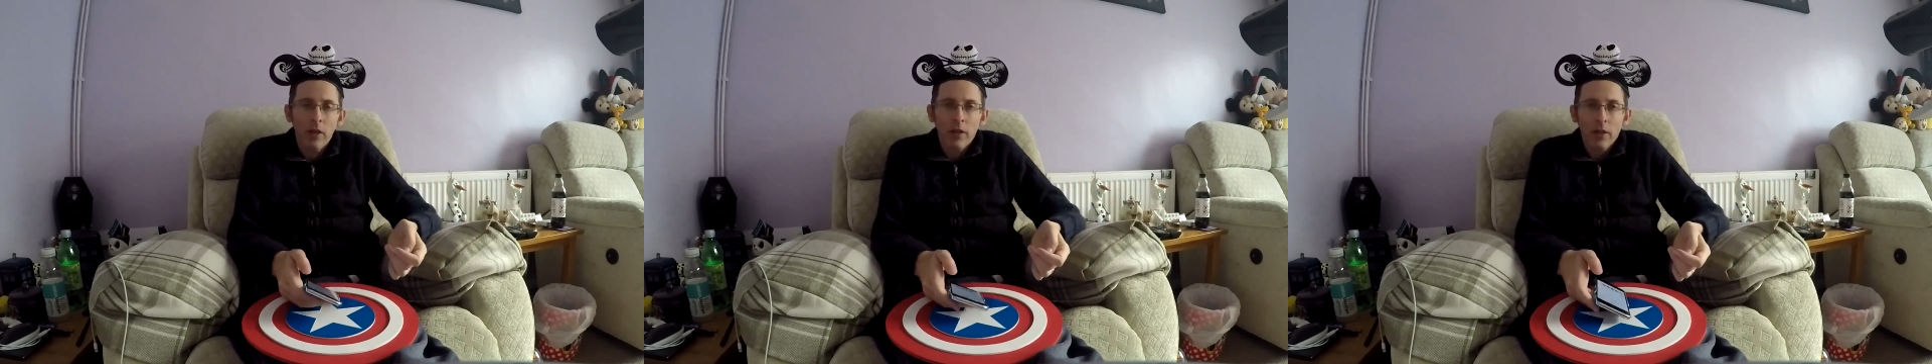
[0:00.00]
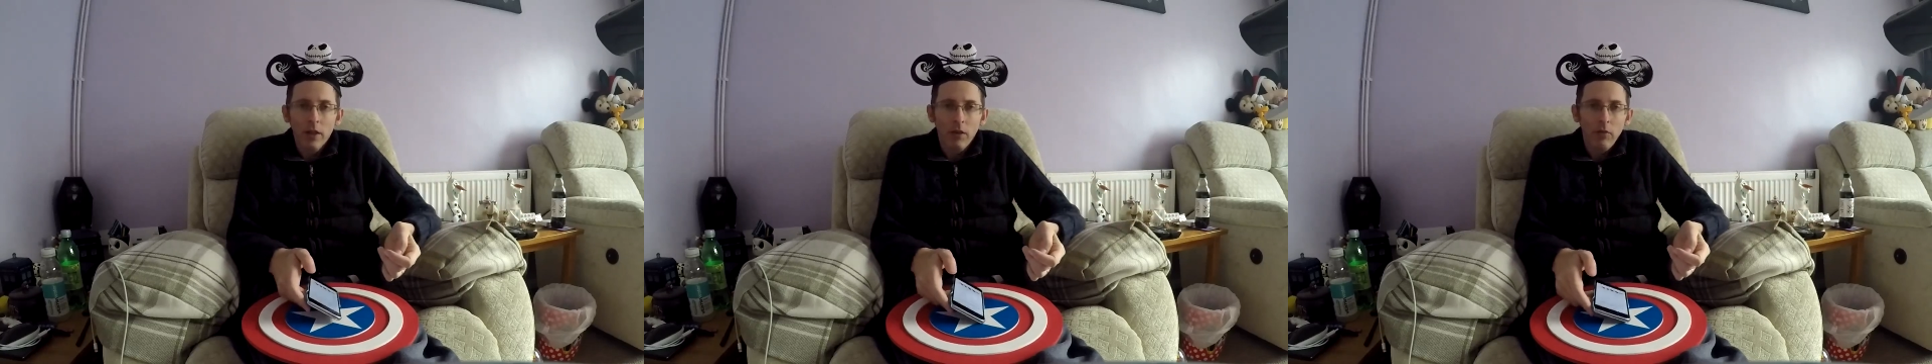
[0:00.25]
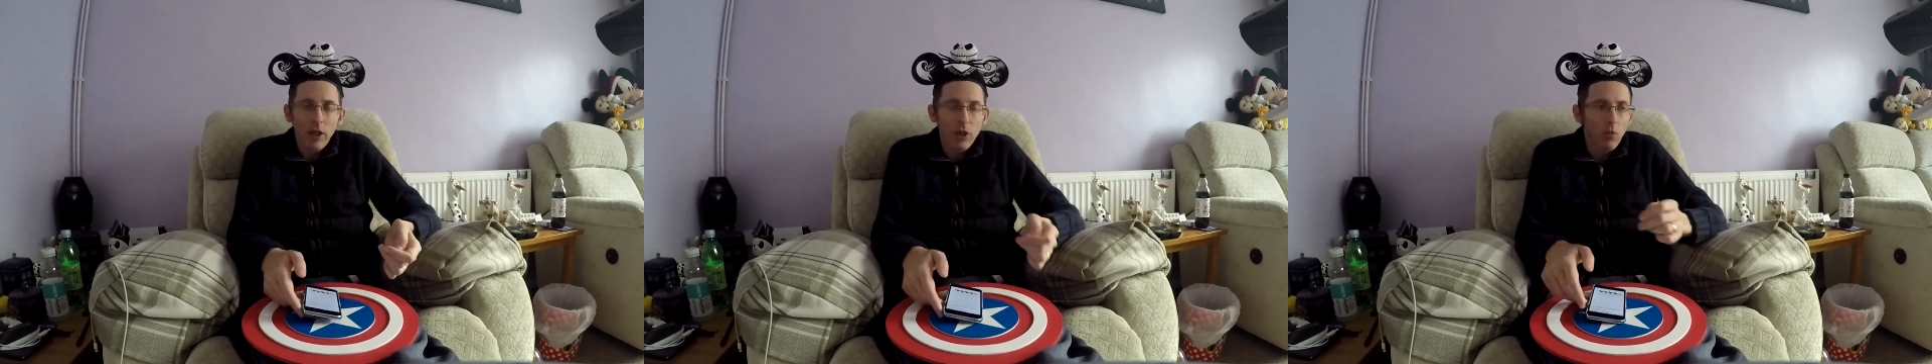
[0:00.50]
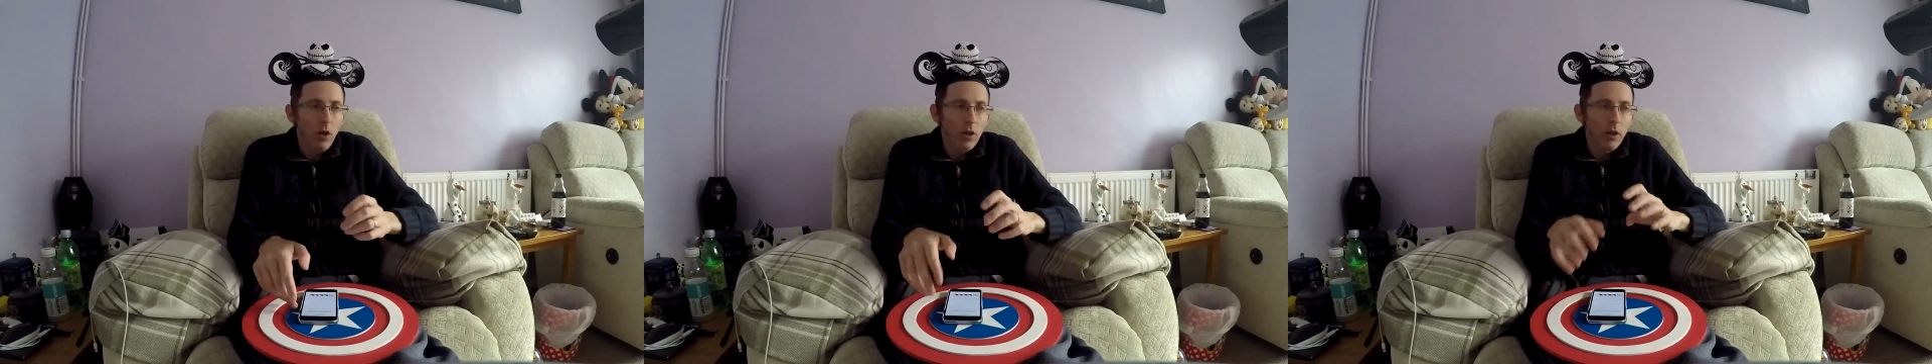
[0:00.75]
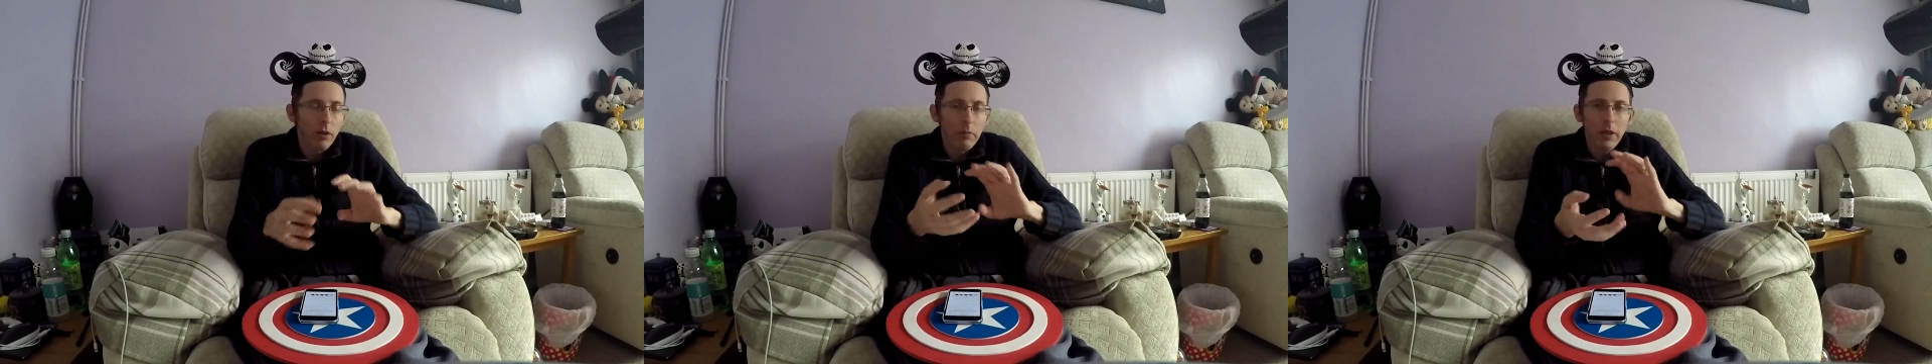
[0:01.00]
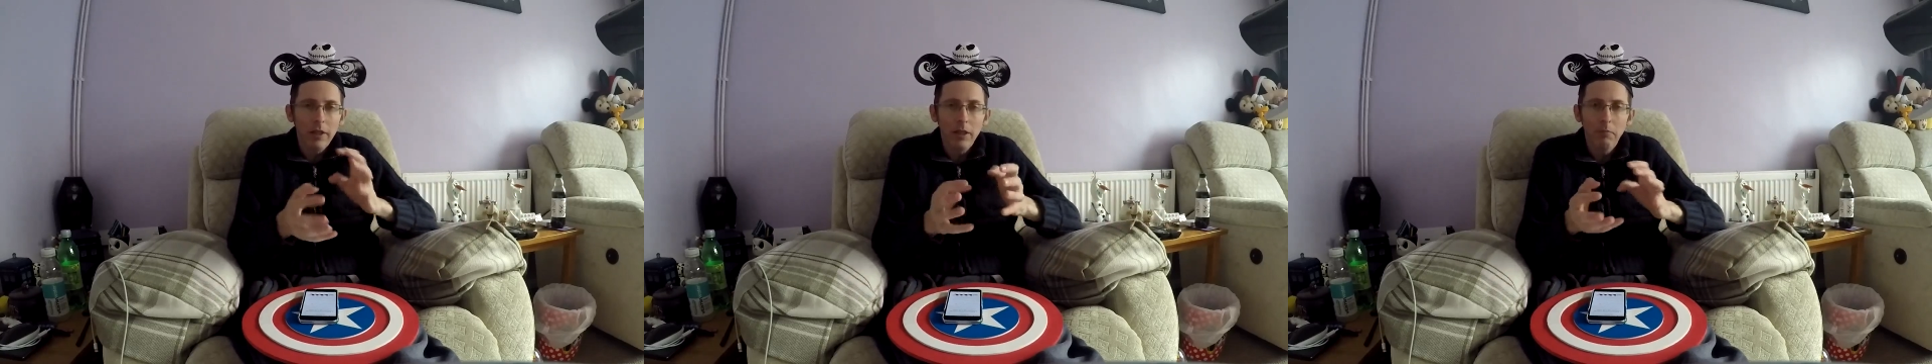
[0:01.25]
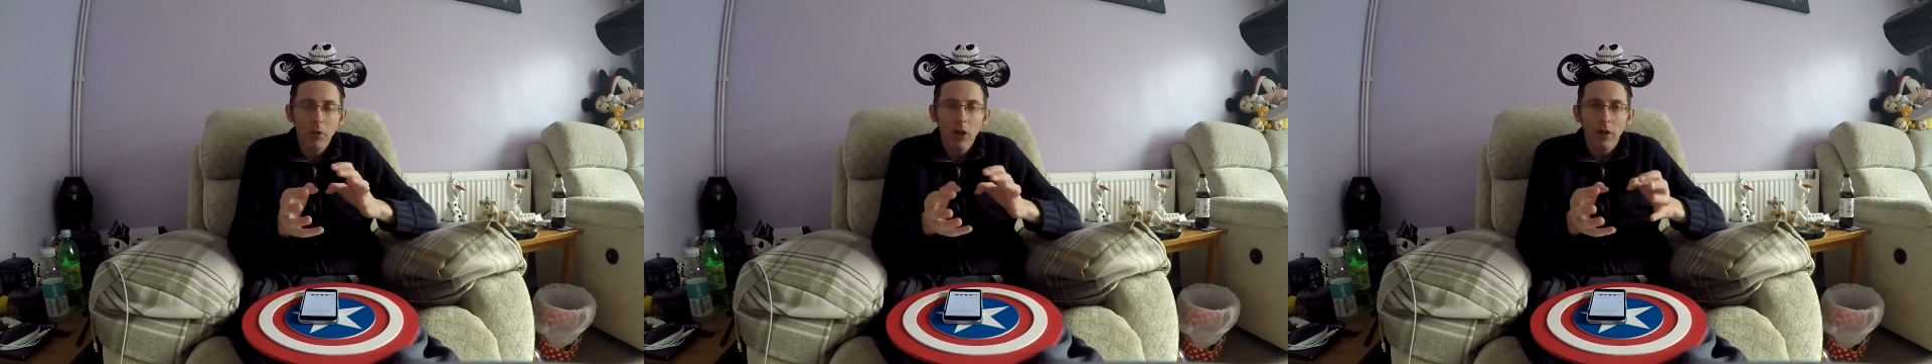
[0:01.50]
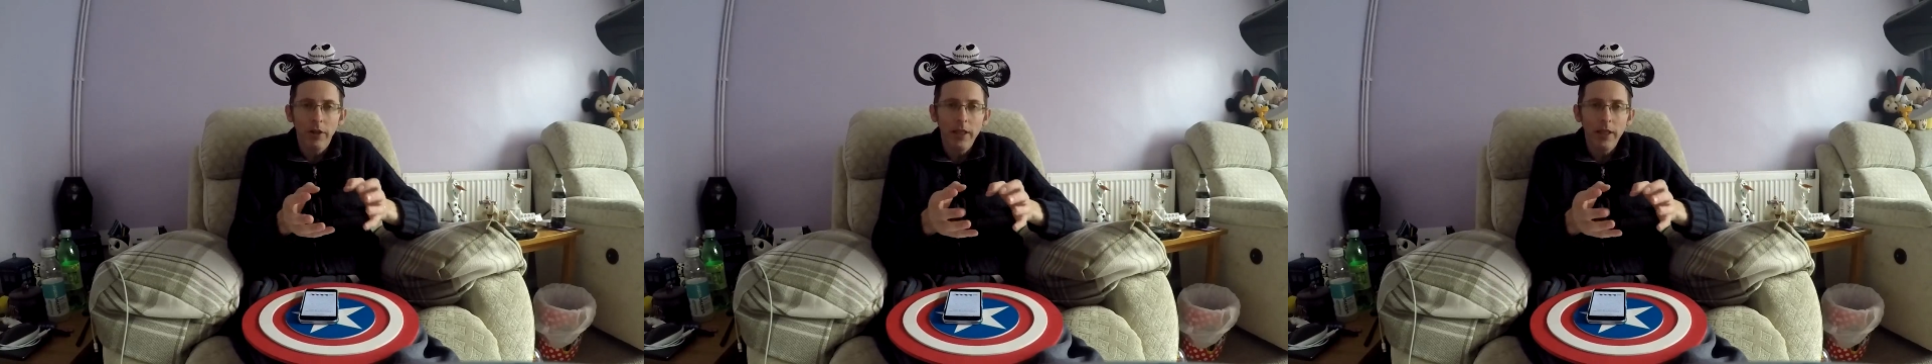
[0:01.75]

So that's what I like about Tim Burton.